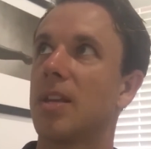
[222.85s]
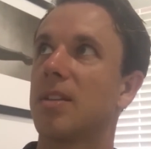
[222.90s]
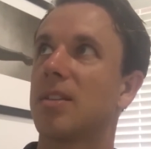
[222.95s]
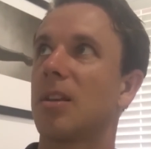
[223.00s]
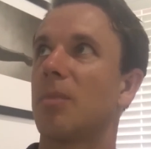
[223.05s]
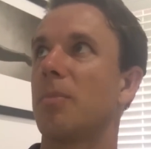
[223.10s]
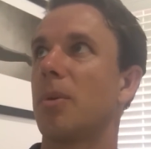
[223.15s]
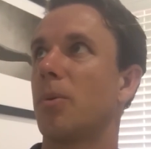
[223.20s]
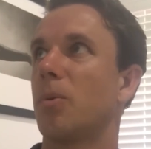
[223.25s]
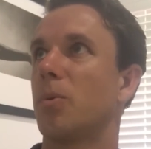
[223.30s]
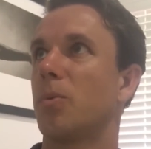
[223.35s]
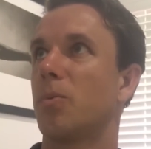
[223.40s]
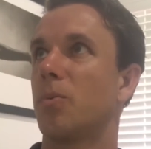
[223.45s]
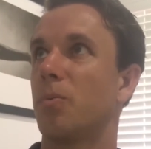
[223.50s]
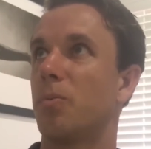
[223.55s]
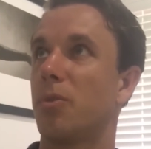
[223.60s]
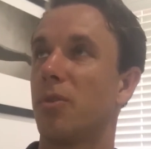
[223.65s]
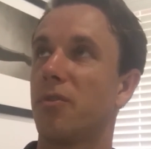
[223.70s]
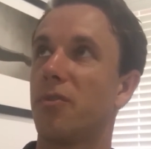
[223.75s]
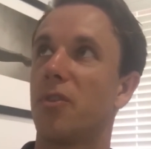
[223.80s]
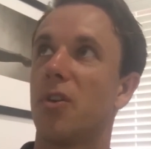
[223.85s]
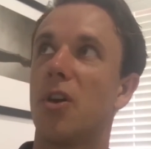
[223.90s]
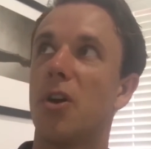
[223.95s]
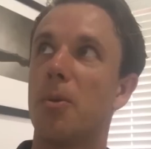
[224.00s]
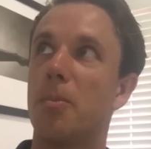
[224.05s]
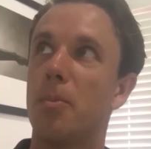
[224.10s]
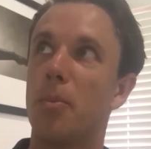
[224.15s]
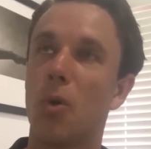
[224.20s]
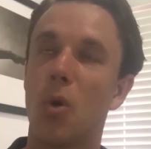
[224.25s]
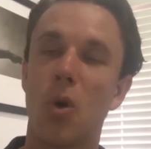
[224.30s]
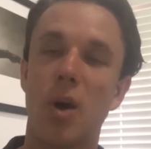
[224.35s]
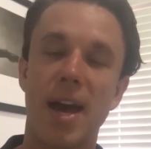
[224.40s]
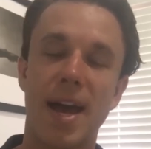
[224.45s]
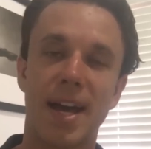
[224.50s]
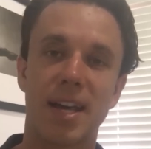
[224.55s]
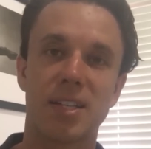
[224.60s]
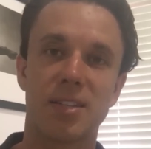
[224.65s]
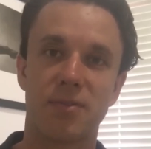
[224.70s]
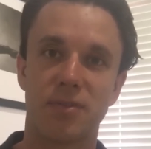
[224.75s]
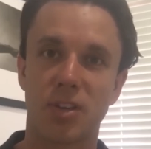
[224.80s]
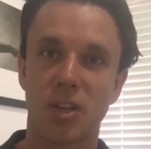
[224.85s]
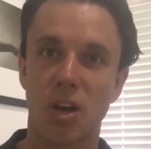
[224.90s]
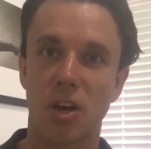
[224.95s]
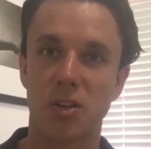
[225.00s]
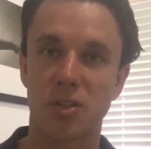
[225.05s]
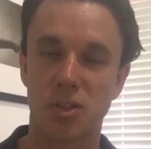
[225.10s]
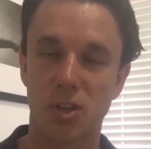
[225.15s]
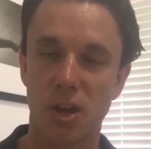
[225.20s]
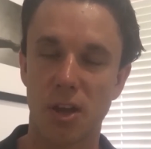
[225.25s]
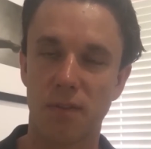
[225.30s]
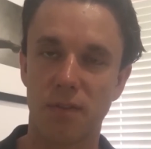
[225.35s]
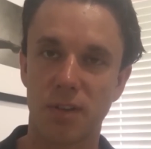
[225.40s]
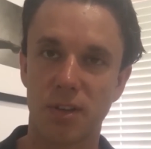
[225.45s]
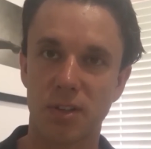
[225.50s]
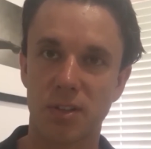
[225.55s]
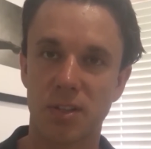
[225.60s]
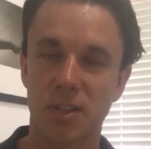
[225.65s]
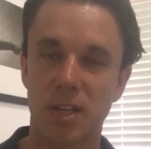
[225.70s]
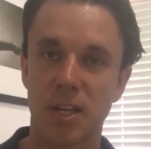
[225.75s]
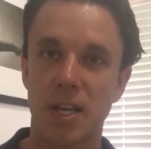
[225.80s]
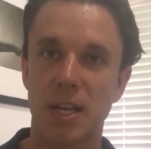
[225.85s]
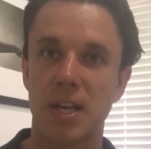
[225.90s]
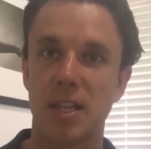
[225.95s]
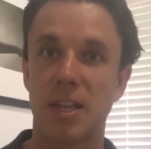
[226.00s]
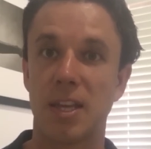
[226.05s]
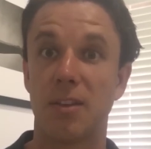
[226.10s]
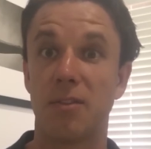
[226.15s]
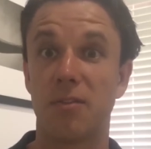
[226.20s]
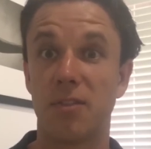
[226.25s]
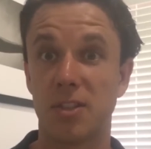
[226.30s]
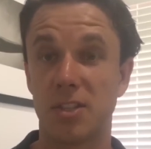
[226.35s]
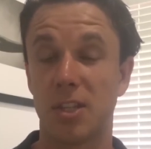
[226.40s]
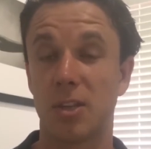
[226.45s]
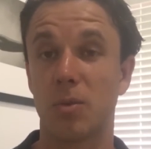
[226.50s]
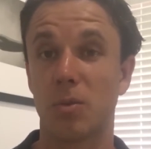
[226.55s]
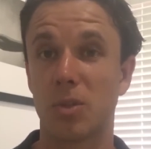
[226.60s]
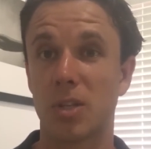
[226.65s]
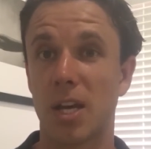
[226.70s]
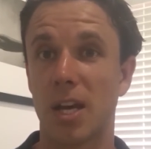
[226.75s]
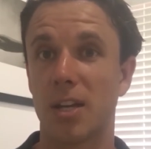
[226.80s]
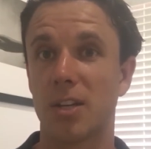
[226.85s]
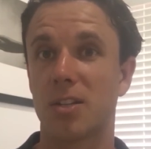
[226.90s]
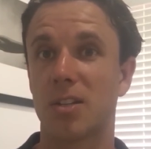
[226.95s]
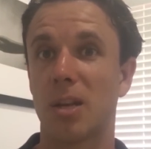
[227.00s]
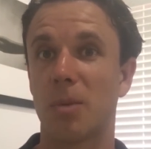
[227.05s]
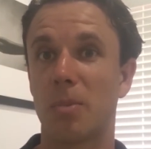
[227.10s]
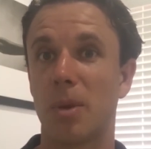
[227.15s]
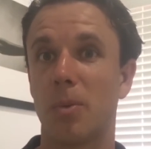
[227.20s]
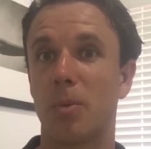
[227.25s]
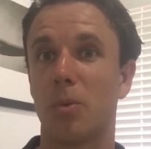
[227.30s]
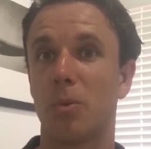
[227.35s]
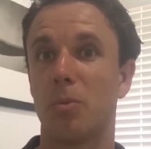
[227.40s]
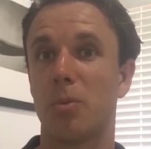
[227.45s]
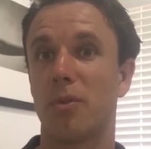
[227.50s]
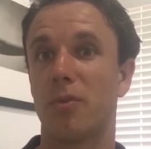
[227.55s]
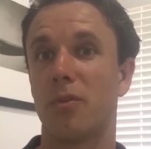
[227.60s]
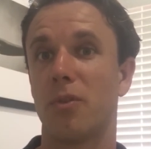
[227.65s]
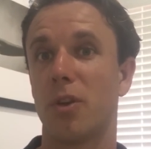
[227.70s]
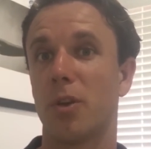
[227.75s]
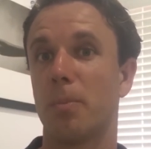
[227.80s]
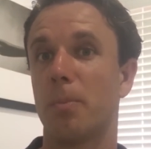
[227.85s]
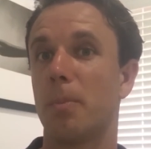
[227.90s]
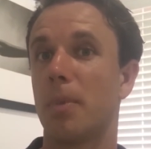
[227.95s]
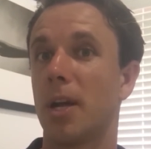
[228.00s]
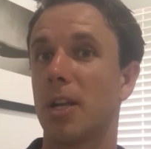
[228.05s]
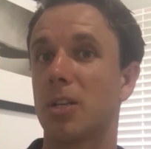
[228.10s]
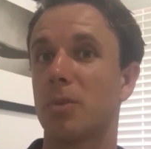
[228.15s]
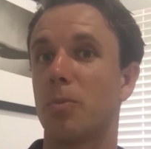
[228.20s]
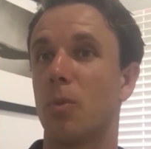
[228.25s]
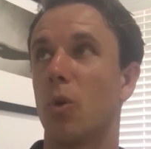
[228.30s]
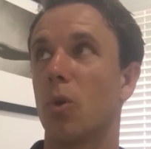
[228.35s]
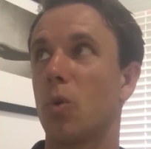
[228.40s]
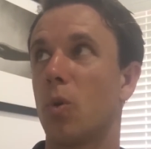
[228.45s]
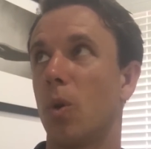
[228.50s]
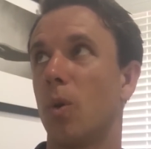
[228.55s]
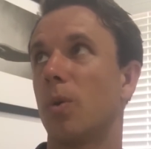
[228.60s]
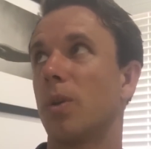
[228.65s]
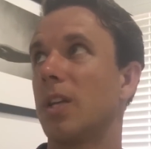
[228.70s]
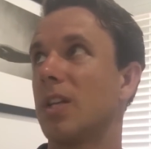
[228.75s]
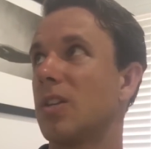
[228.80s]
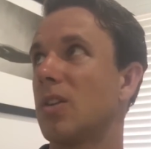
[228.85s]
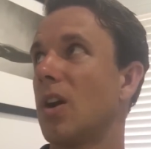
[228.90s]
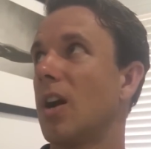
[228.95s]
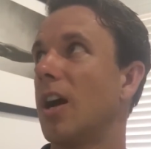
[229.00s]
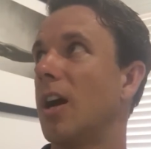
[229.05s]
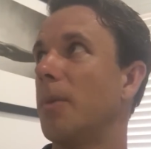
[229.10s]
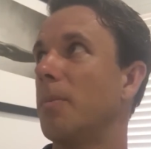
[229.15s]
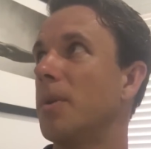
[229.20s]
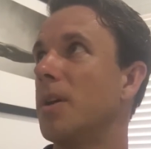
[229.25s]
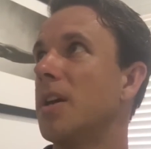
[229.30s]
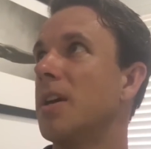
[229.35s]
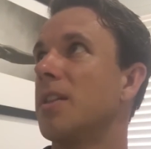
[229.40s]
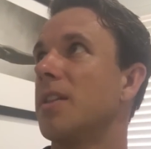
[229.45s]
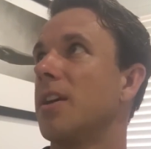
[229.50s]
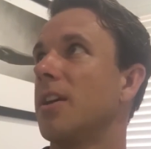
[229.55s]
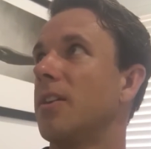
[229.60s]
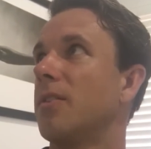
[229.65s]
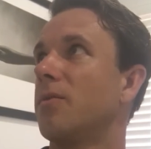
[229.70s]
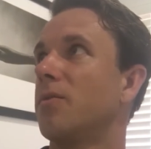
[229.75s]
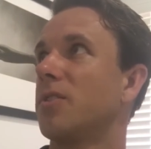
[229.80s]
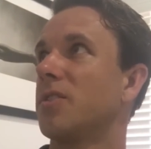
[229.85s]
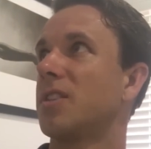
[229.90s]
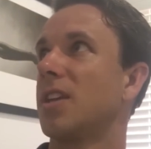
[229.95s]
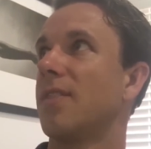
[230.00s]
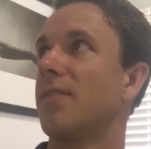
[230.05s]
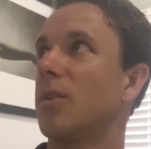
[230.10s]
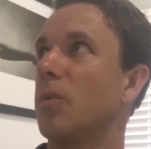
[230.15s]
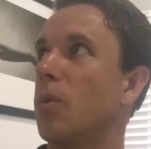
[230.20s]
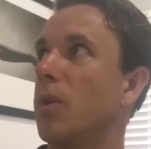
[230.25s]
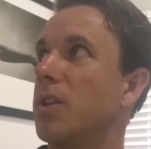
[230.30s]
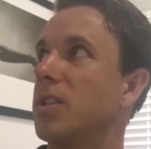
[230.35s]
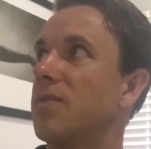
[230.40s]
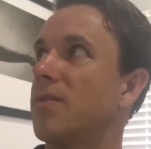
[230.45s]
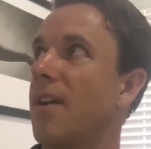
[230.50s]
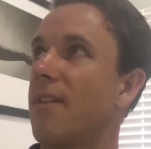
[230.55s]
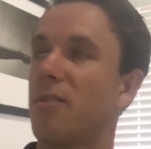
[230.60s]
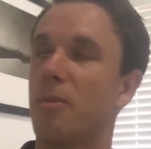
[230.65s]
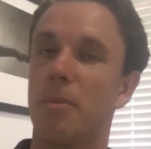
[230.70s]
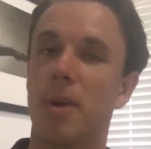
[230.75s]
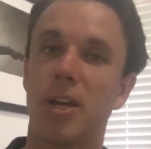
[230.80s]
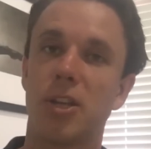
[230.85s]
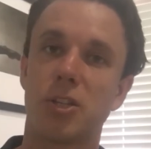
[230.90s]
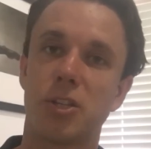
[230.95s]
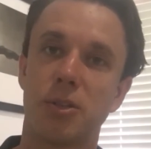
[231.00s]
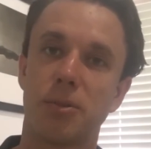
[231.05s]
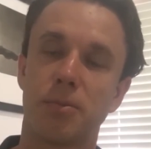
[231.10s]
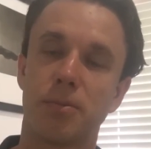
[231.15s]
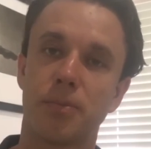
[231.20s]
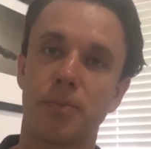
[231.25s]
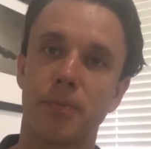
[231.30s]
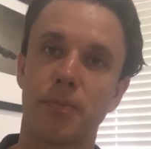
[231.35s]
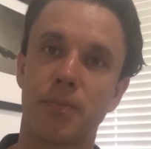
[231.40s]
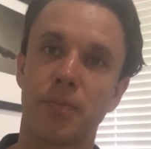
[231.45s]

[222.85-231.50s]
Some people would prefer more acts of service than physical touch. Some people would prefer much more quality time than receiving words of affirmation.